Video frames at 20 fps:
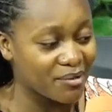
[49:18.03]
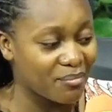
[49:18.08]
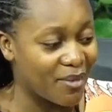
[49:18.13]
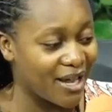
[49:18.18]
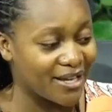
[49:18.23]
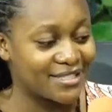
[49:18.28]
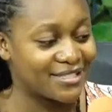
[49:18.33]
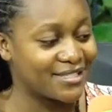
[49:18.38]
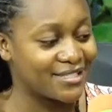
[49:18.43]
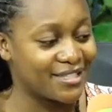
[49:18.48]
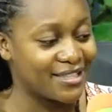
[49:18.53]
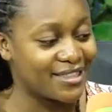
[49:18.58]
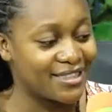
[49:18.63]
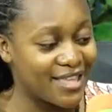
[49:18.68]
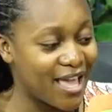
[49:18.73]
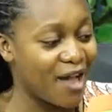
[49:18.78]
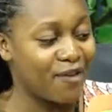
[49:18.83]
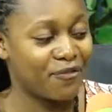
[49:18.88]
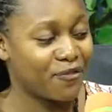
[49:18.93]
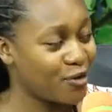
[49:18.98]
but
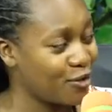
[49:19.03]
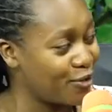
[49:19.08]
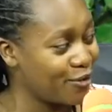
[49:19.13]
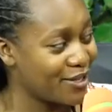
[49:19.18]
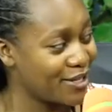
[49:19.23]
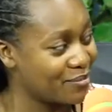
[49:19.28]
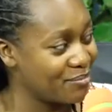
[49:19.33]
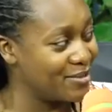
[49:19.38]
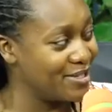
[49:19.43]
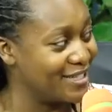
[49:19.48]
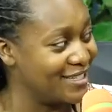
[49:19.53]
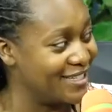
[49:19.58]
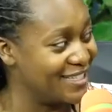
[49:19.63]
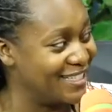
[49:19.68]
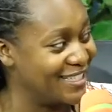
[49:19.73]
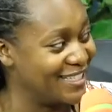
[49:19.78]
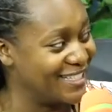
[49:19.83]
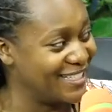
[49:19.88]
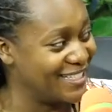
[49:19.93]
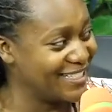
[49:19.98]
they are following
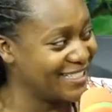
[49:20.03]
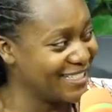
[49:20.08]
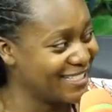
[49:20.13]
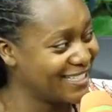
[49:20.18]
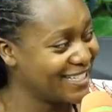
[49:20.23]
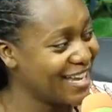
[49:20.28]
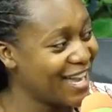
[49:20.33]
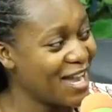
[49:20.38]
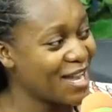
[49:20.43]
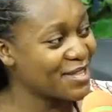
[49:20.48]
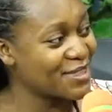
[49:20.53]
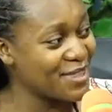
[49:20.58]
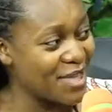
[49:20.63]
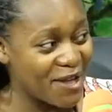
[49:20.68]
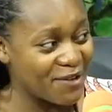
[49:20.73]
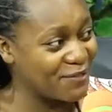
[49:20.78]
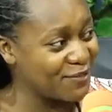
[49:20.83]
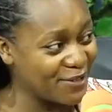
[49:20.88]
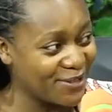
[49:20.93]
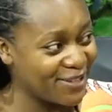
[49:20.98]
me. They
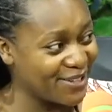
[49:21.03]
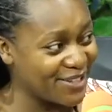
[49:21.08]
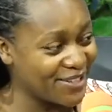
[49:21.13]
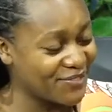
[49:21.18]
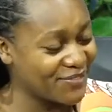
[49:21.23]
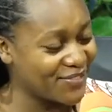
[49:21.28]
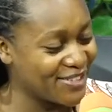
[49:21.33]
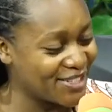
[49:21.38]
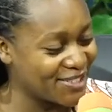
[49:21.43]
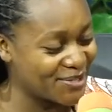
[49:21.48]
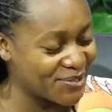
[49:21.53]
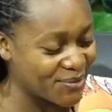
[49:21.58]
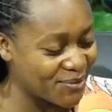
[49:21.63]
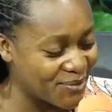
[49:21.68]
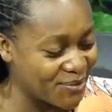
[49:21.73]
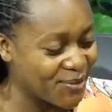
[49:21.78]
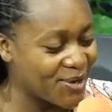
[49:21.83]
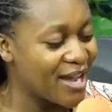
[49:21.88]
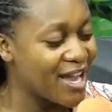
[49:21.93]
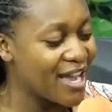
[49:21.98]
are following me. So